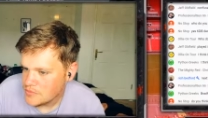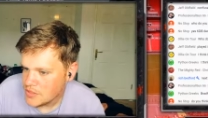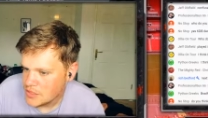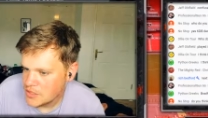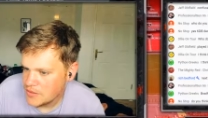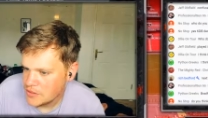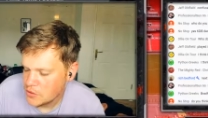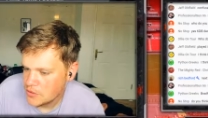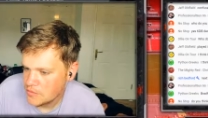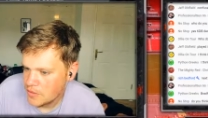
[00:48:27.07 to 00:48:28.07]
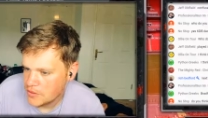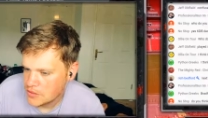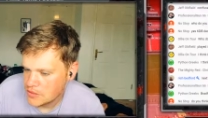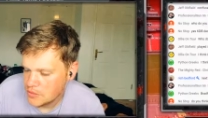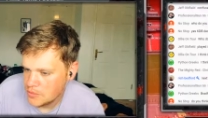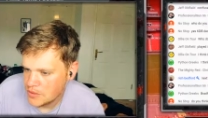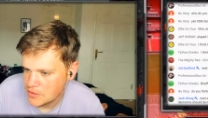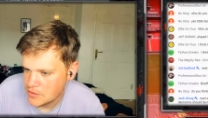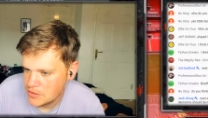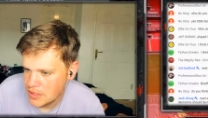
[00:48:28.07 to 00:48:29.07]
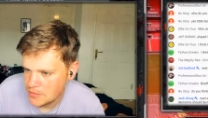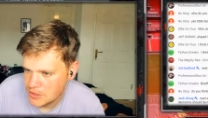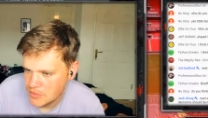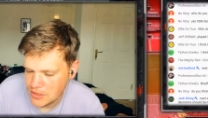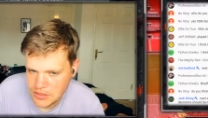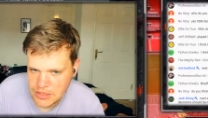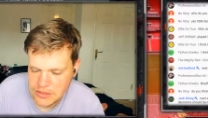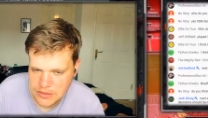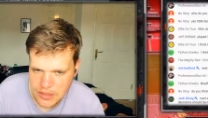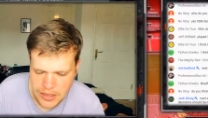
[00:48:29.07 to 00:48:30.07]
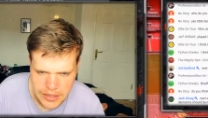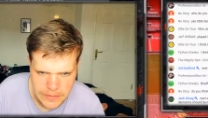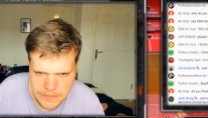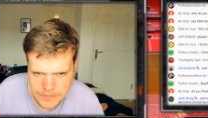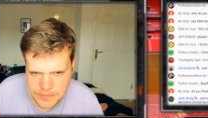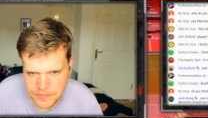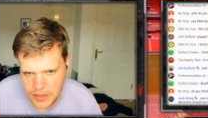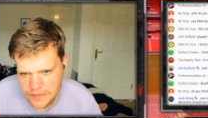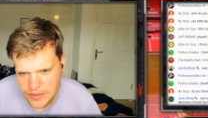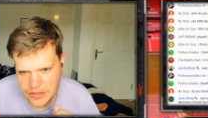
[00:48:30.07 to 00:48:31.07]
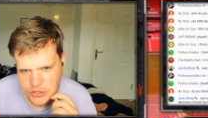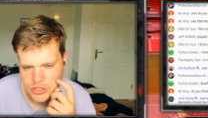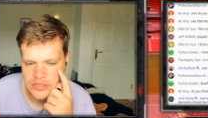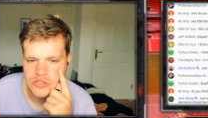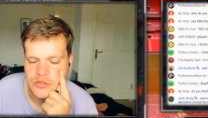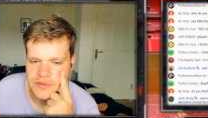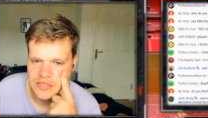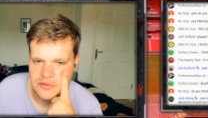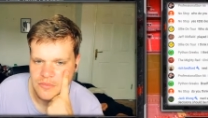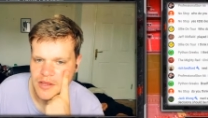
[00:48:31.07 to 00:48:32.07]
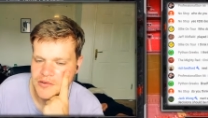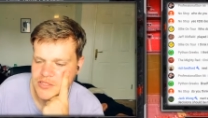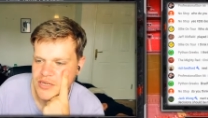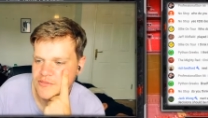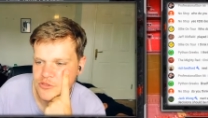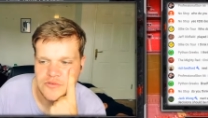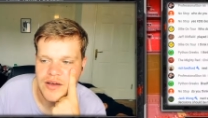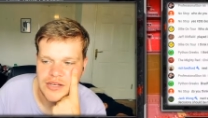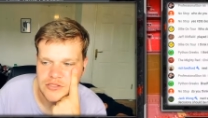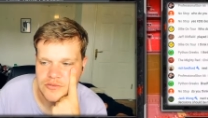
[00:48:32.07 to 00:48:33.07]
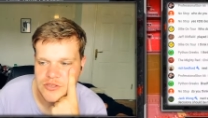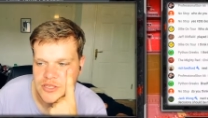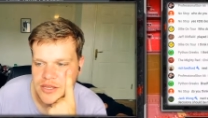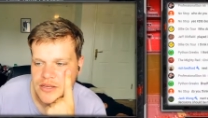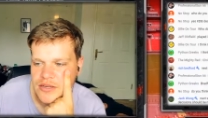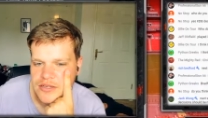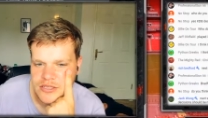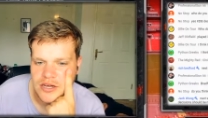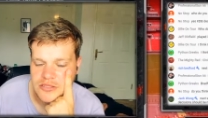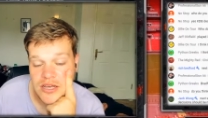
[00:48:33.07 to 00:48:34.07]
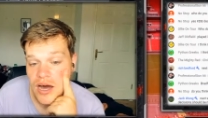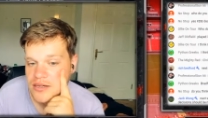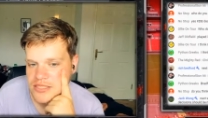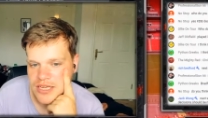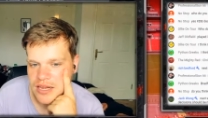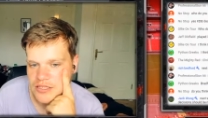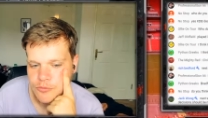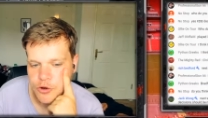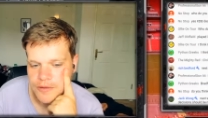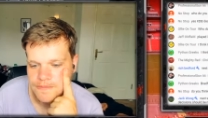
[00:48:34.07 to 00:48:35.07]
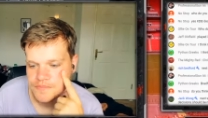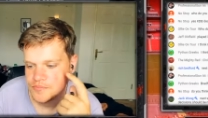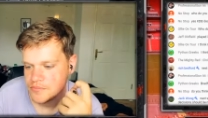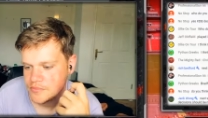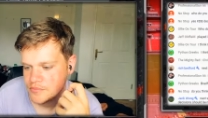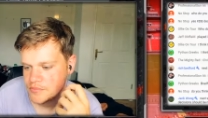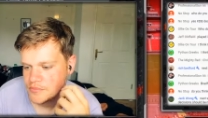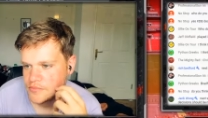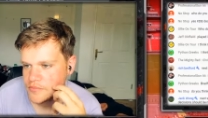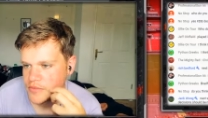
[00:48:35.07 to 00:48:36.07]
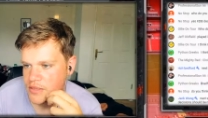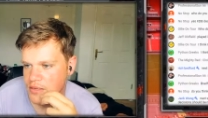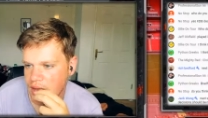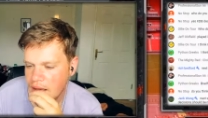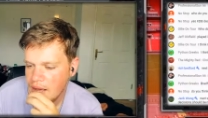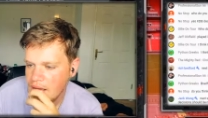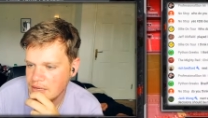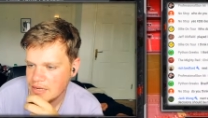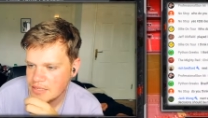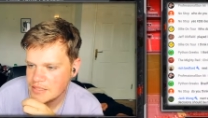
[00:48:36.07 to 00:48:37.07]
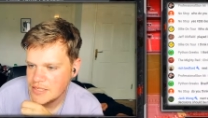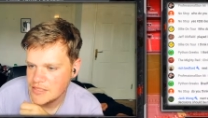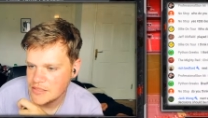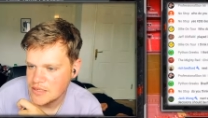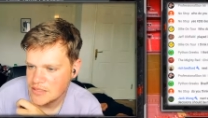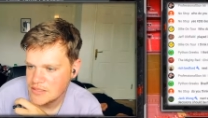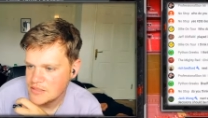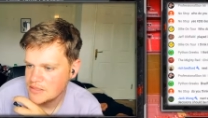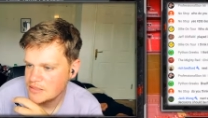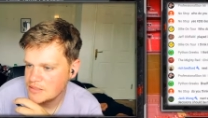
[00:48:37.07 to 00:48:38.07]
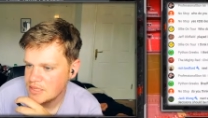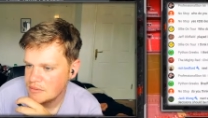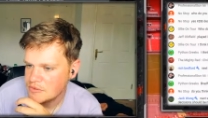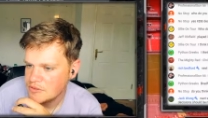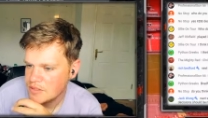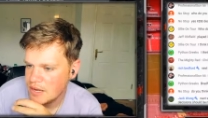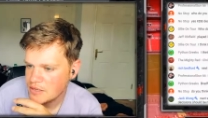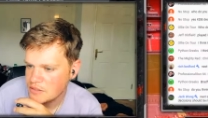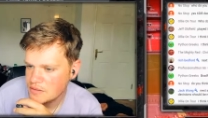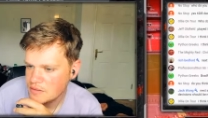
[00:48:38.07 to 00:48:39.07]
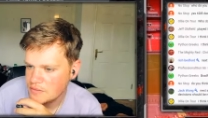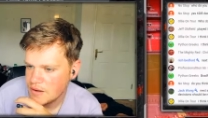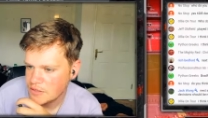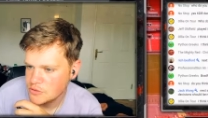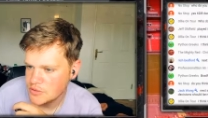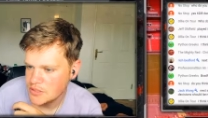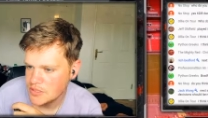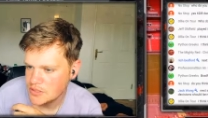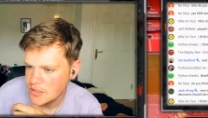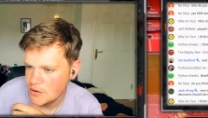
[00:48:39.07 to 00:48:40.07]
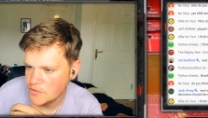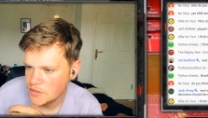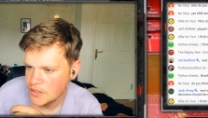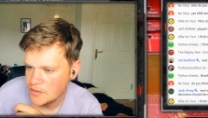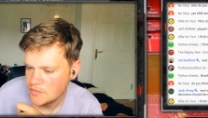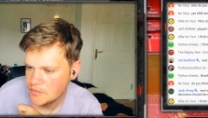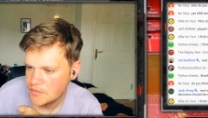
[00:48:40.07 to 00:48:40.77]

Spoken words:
Do you think Nottingham Forest can win the Championship next season? I feel like it should have been in the playoffs. They'd have to invest, obviously. It's hard to say at this point. Next season, except for the factual decision that offside,